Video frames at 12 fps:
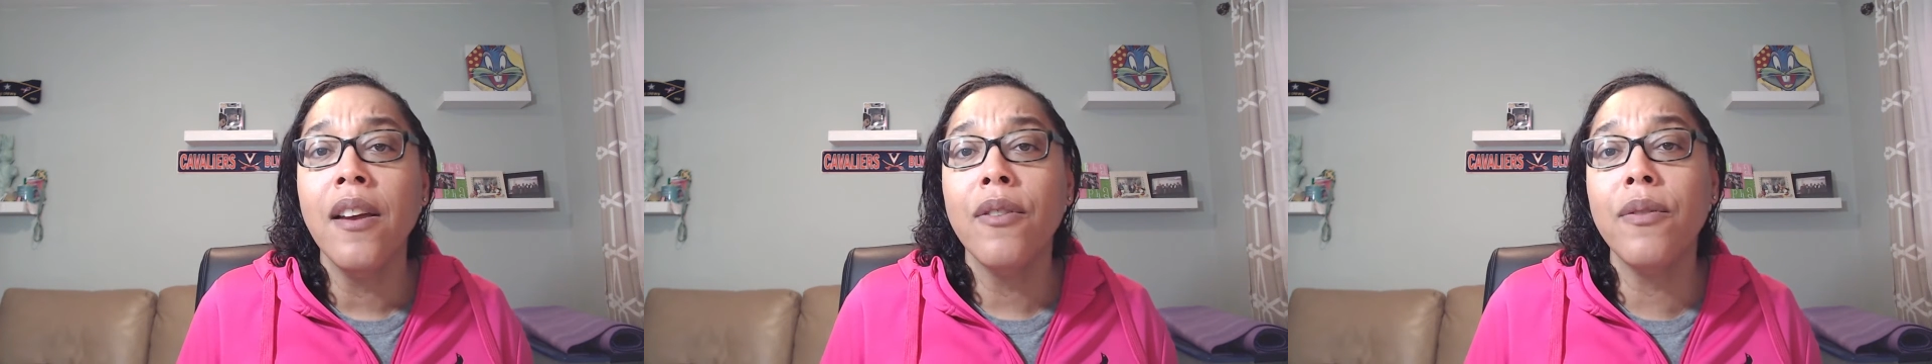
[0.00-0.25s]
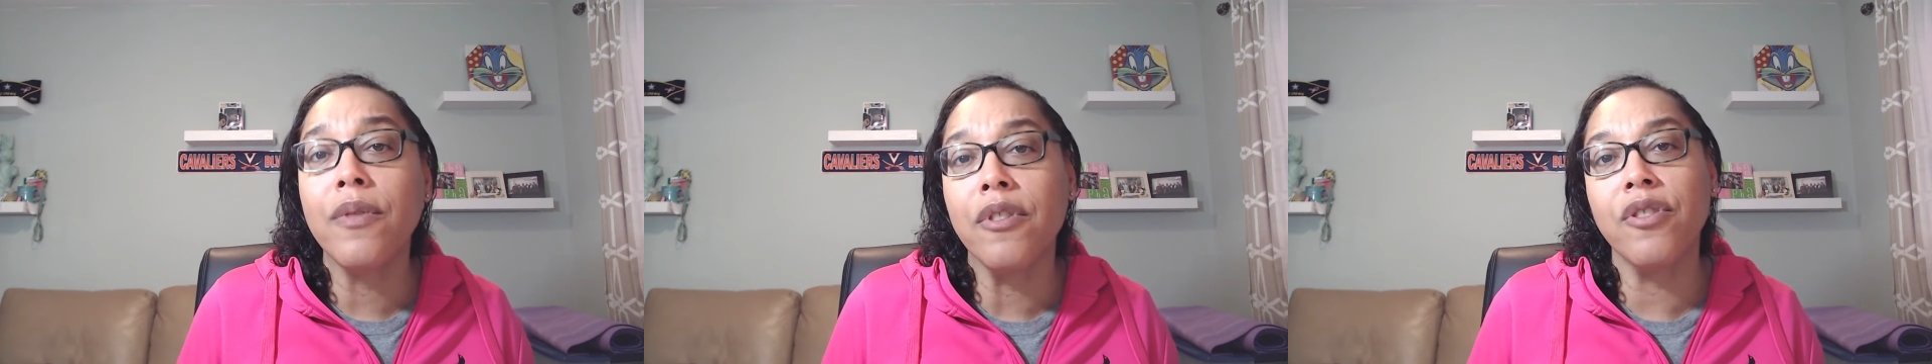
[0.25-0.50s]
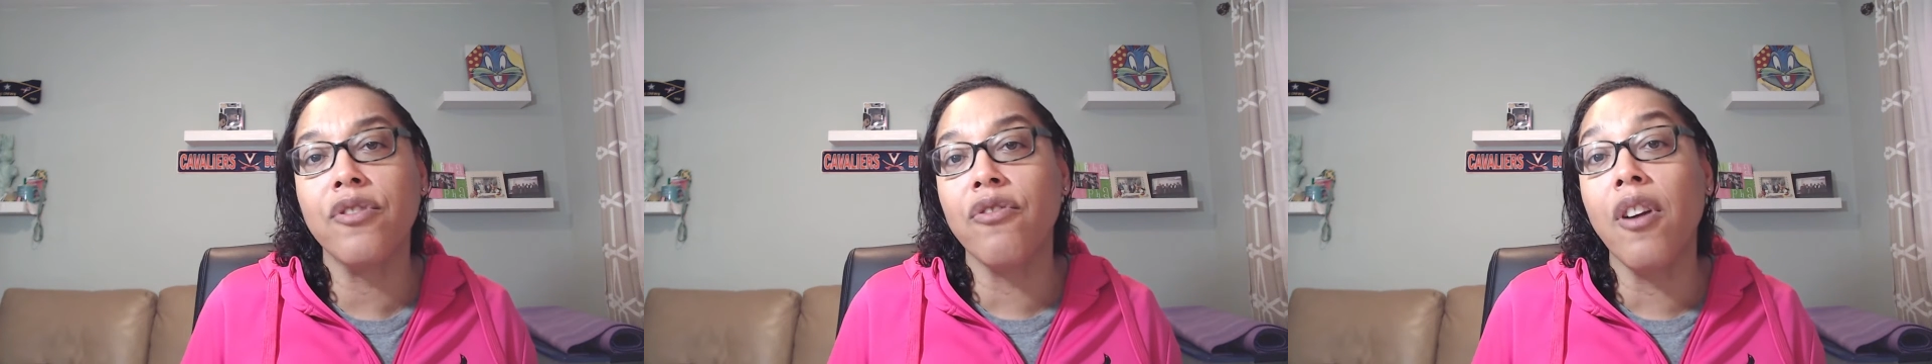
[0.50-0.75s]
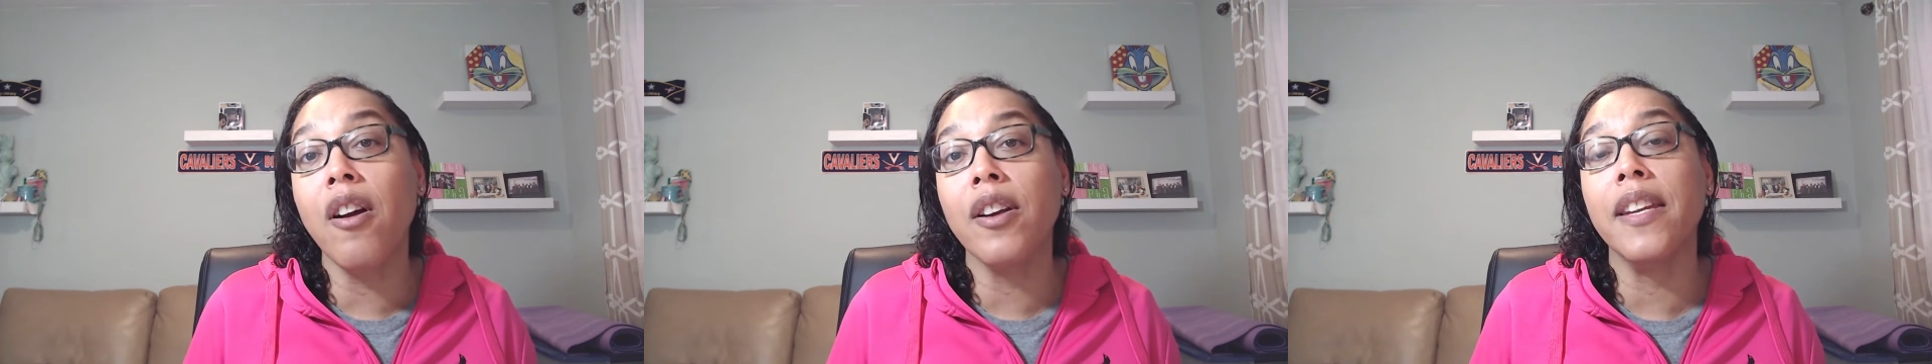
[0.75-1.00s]
who were
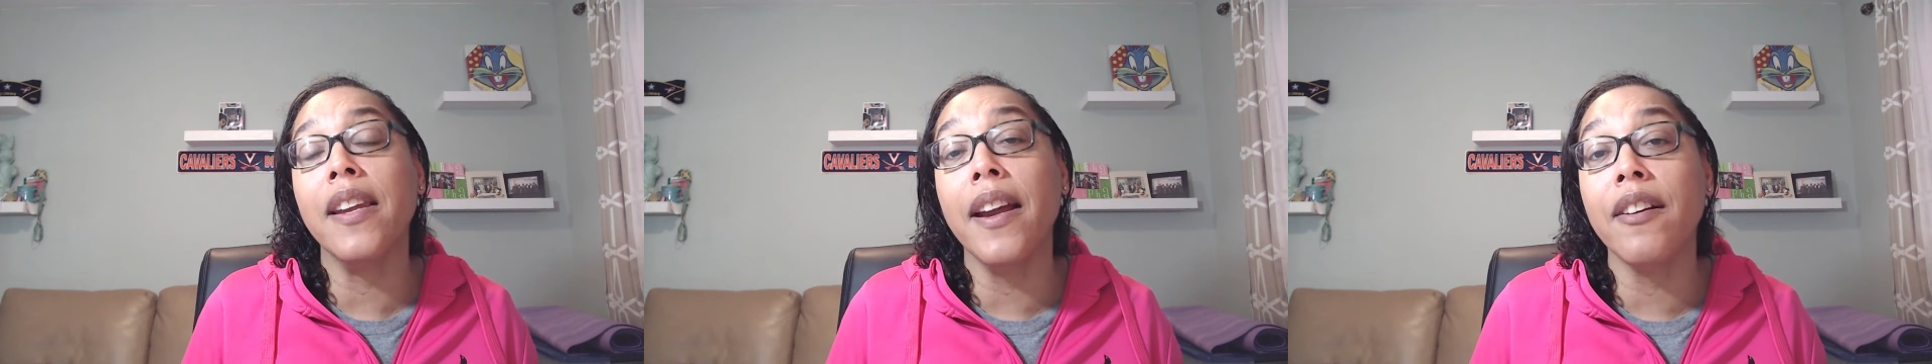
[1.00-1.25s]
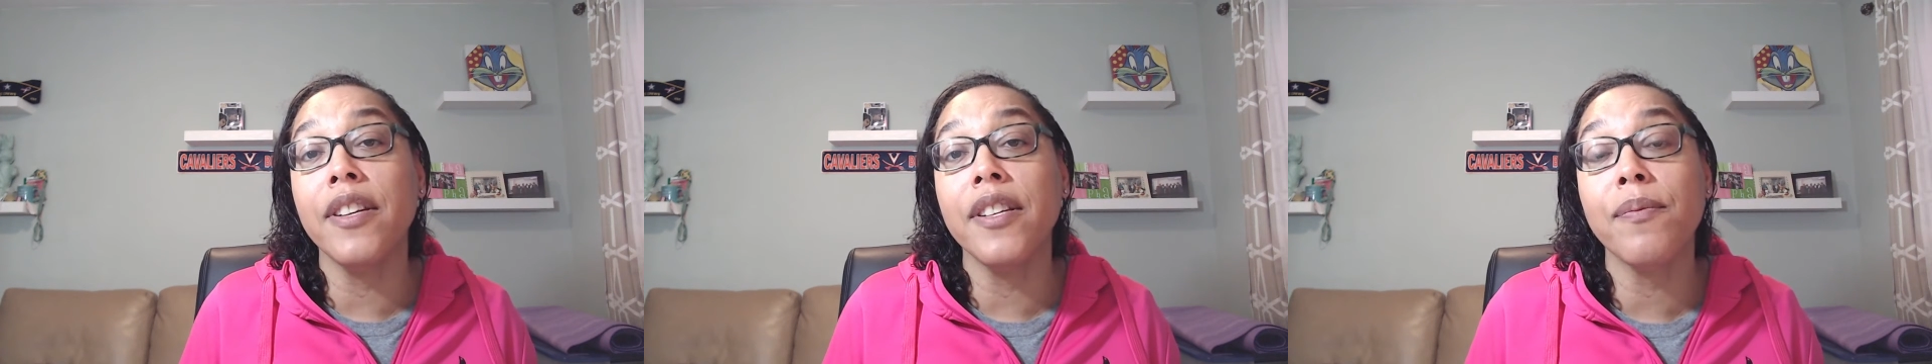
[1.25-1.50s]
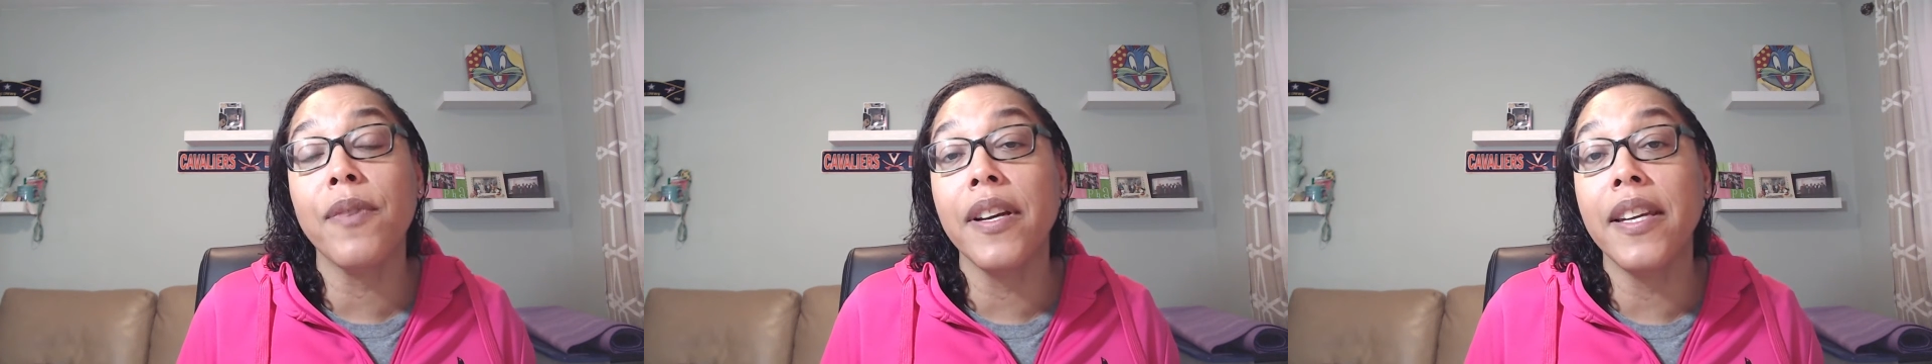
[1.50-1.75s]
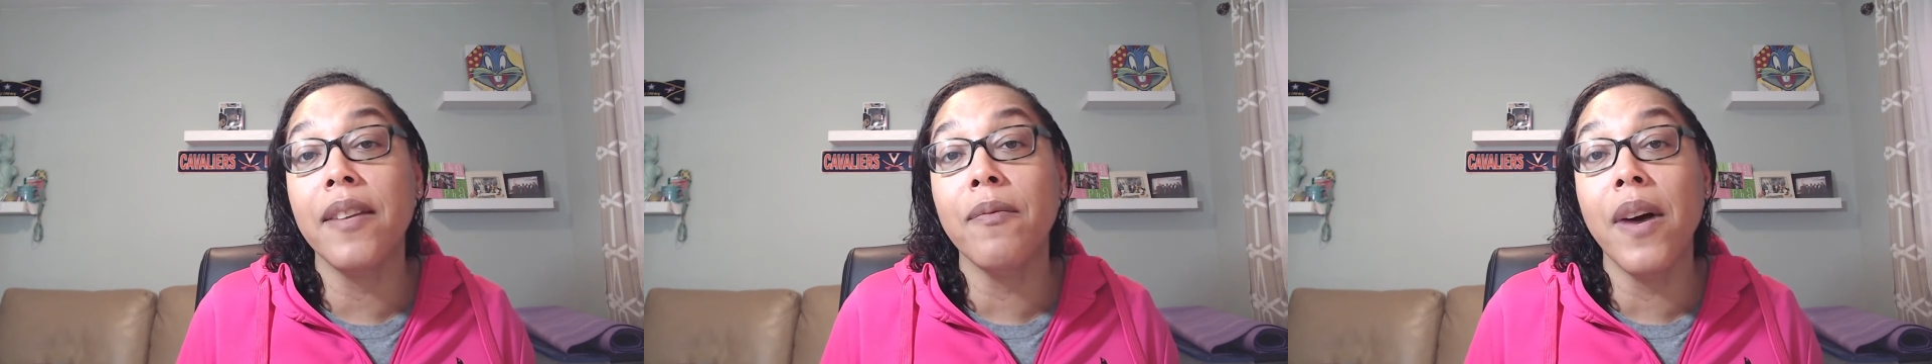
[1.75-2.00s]
strong in areas where
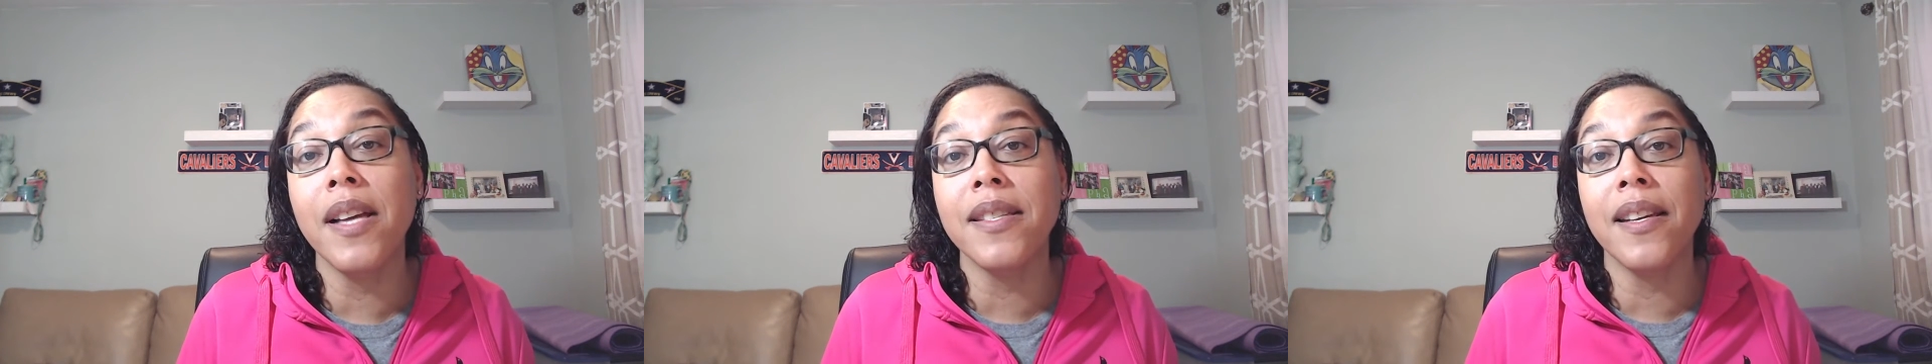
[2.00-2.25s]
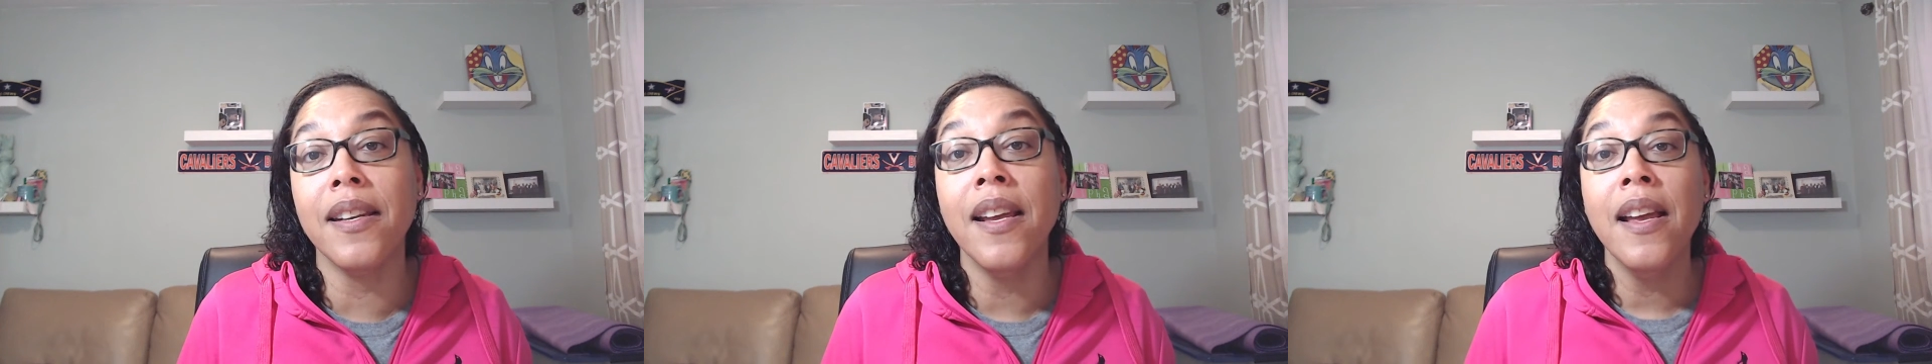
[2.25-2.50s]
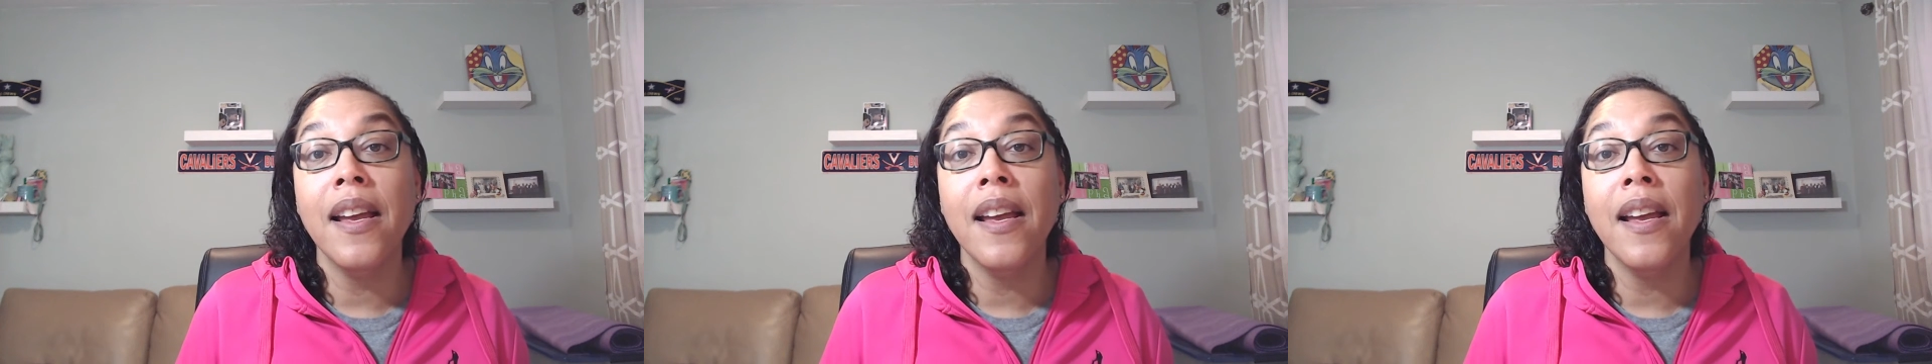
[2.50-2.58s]
he wasn't.